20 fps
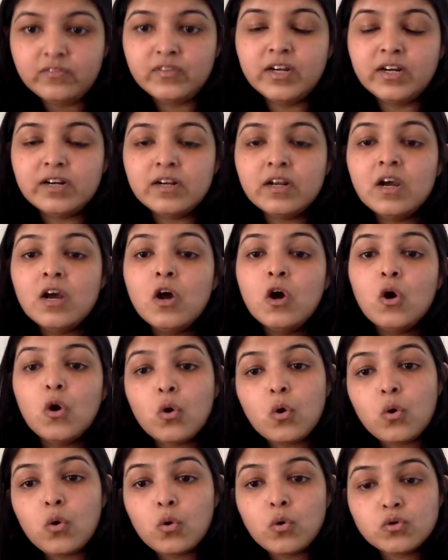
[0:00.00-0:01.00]
that
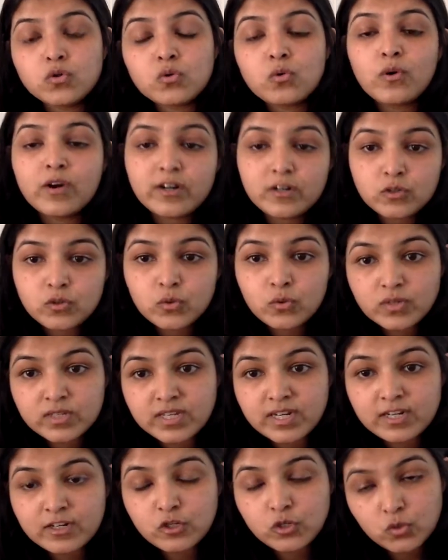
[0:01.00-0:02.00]
oh, so and so
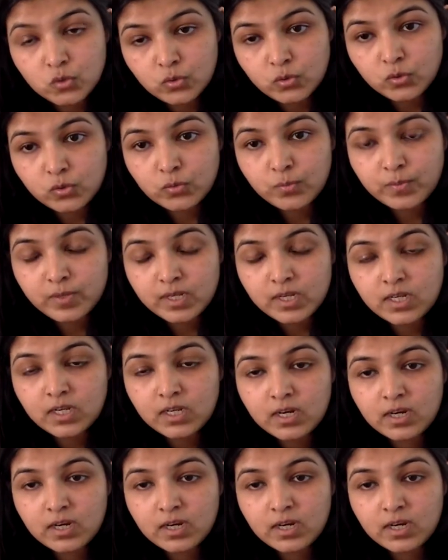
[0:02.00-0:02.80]
said so to me,